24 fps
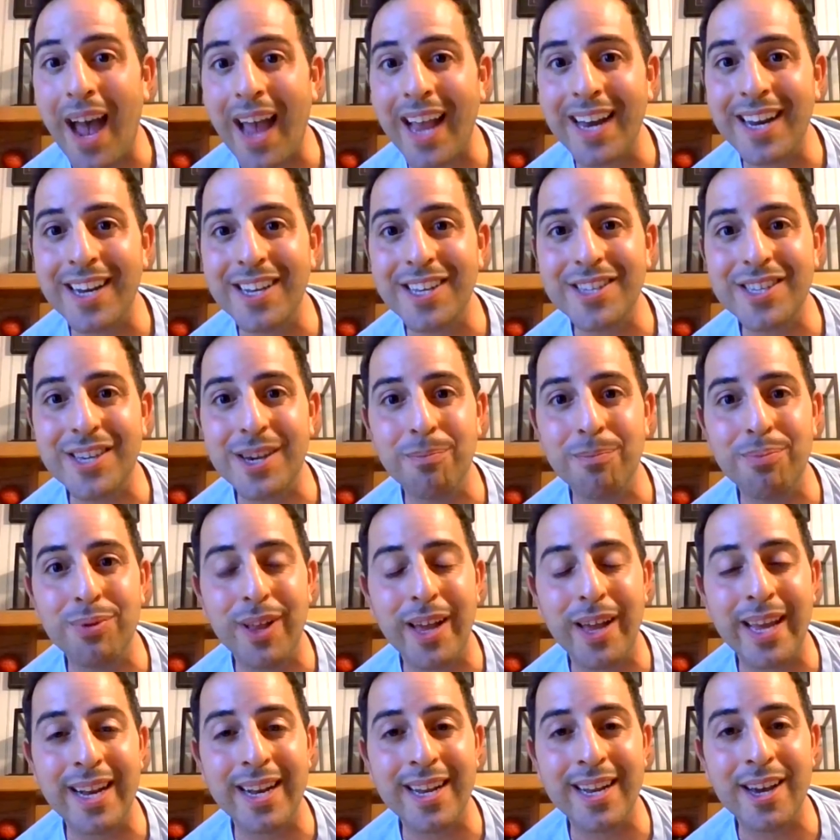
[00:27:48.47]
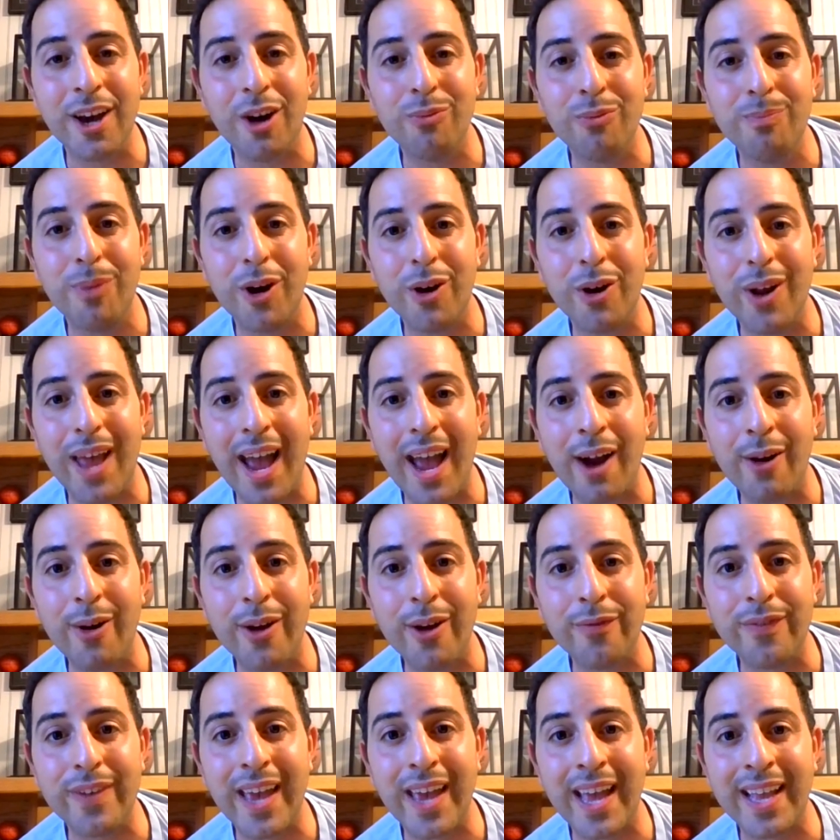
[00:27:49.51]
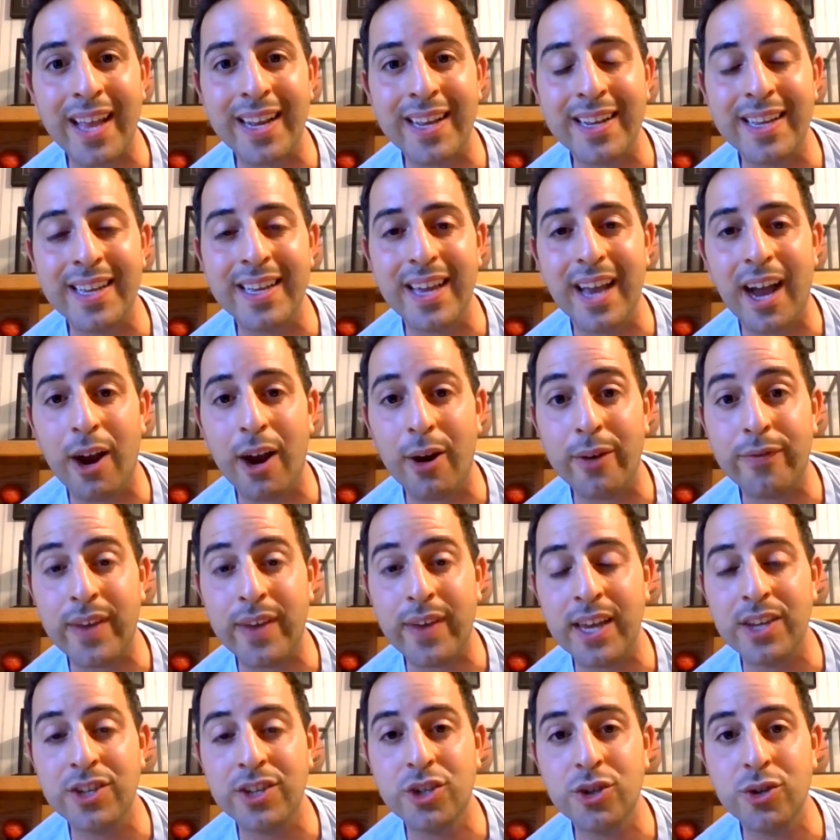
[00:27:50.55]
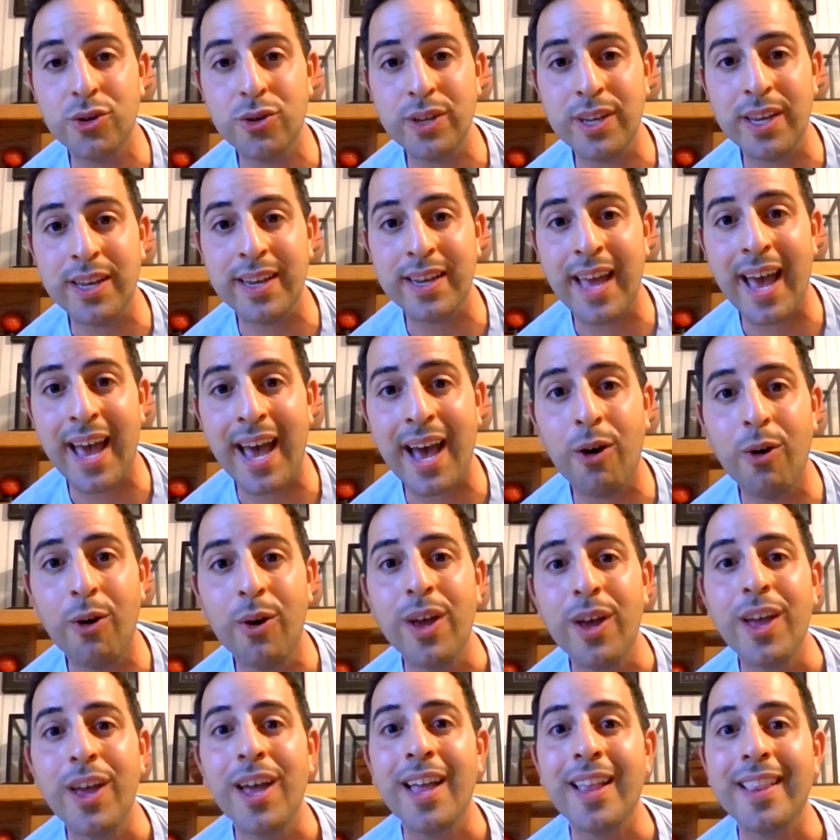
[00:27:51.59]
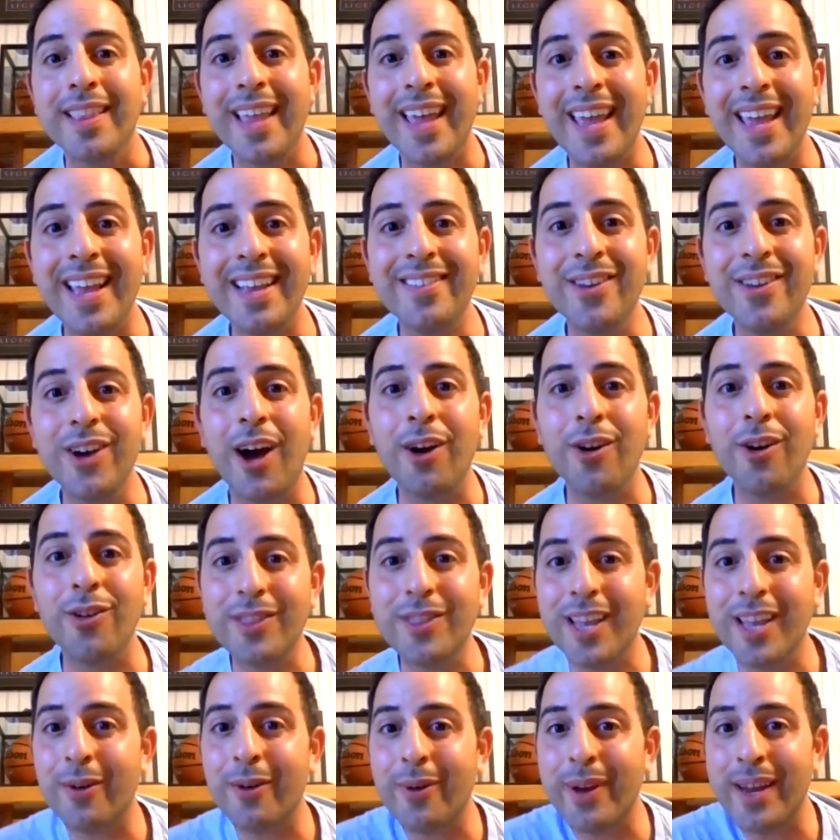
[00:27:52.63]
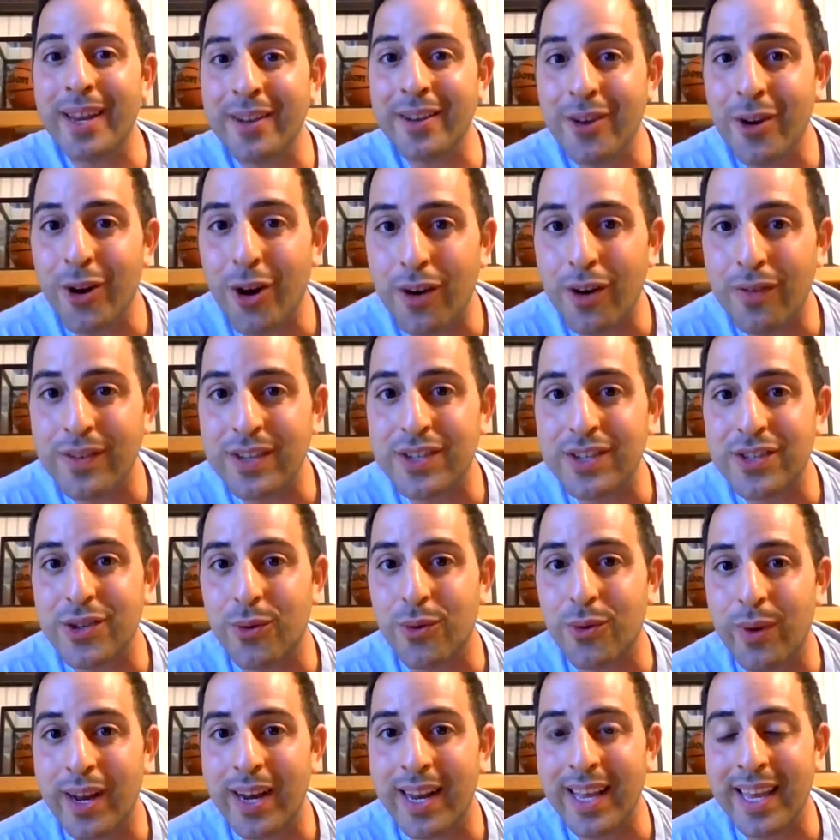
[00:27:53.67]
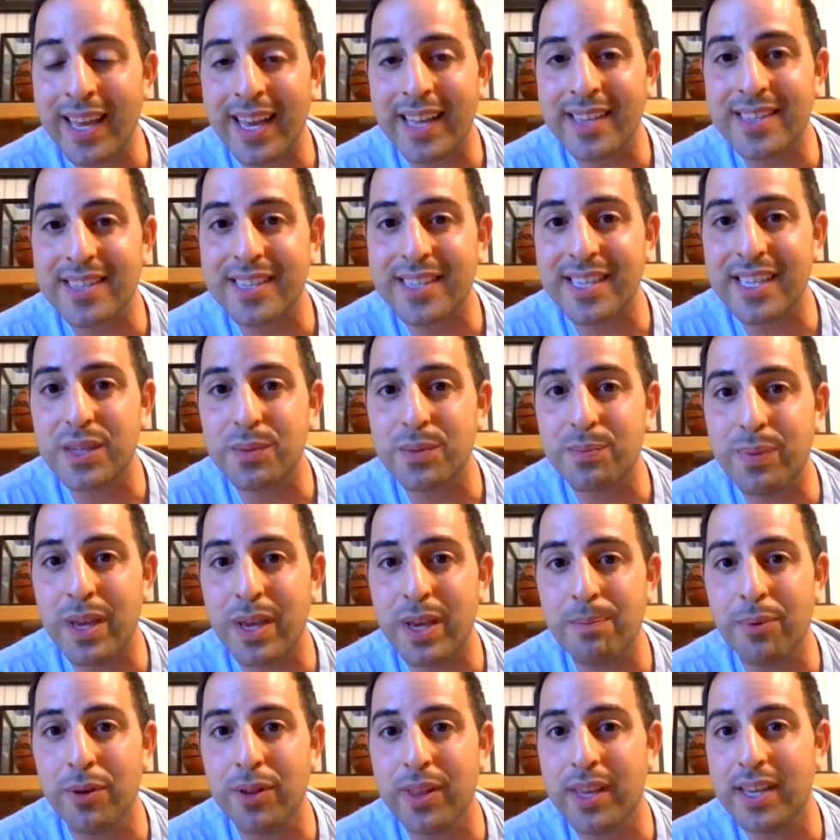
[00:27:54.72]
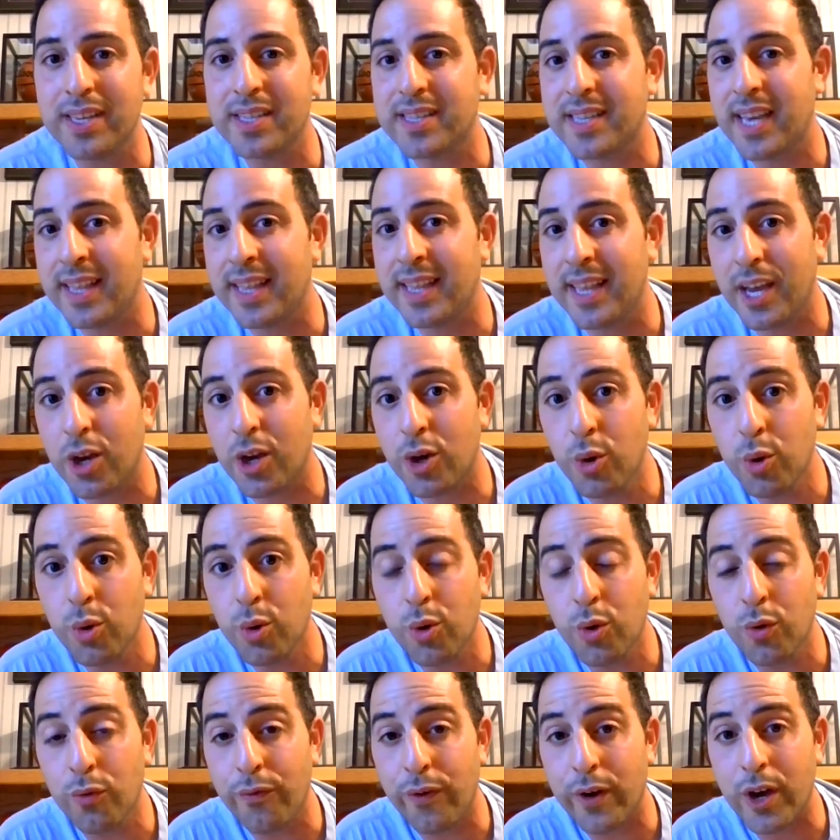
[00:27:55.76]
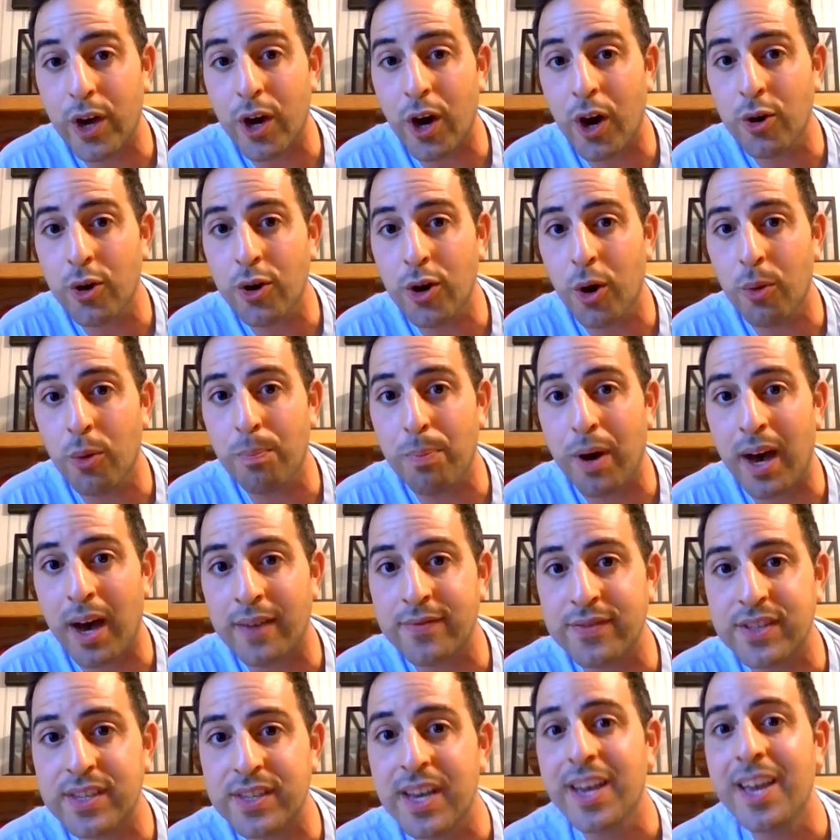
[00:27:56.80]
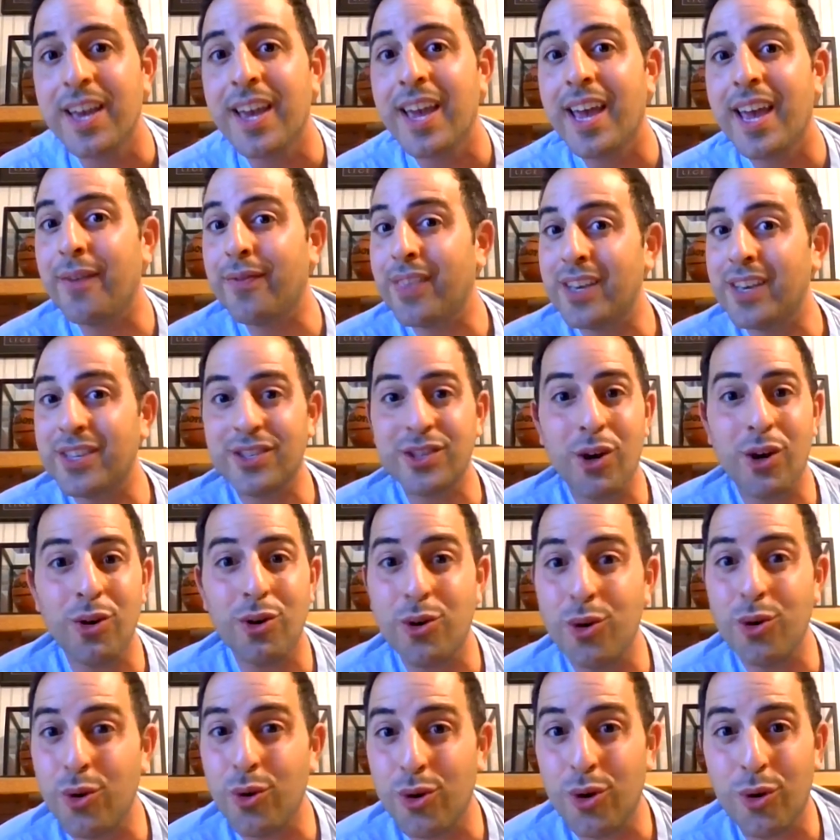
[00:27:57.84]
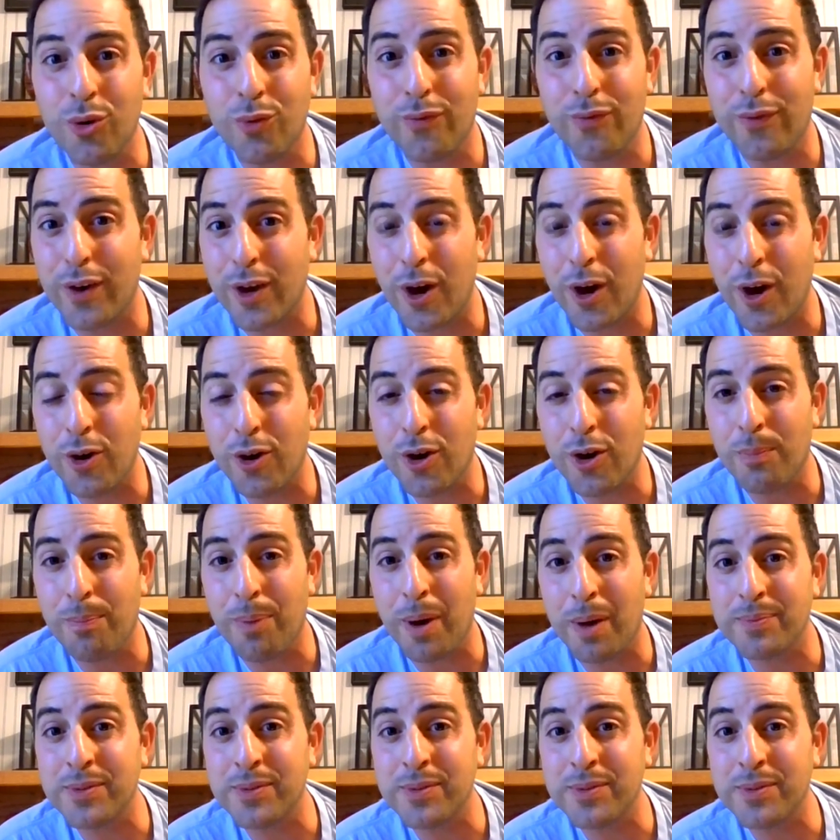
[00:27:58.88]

Biden is complaining about RF Kennedy, RFK Jr. Now they are very nervous to run against these people. They say they're cuckoo for Cocoa Puffs. If they're so cuckoo for Cocoa